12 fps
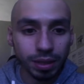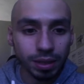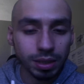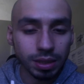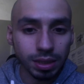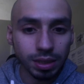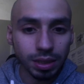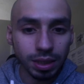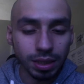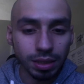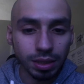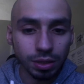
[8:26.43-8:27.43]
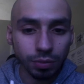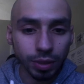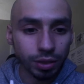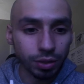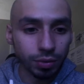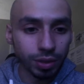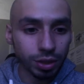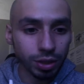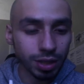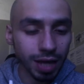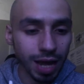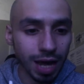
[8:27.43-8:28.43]
This is the easiest way to do it.
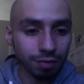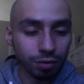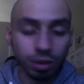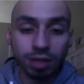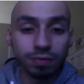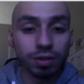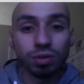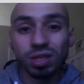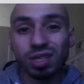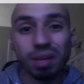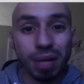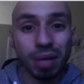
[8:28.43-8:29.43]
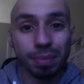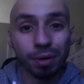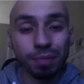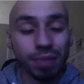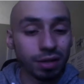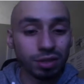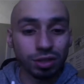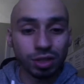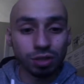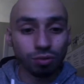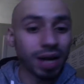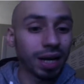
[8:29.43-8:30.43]
Just to have, you can even do this on paper. I used to
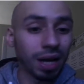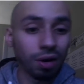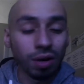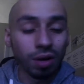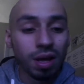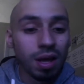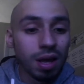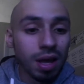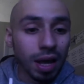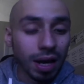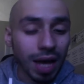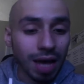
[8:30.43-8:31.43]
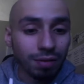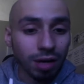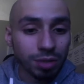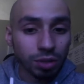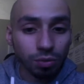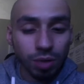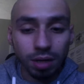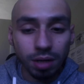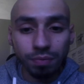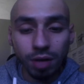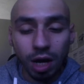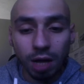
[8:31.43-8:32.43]
just write it out and have option
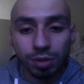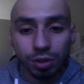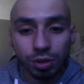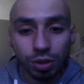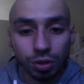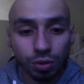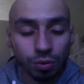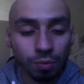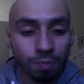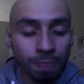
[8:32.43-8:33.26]
1, option 2.